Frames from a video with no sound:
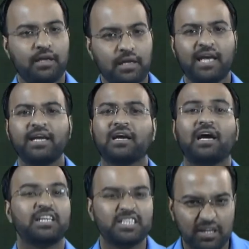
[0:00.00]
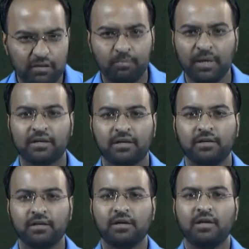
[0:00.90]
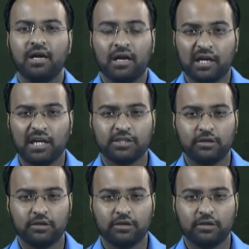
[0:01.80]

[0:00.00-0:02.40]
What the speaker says: Like collection of bill, collection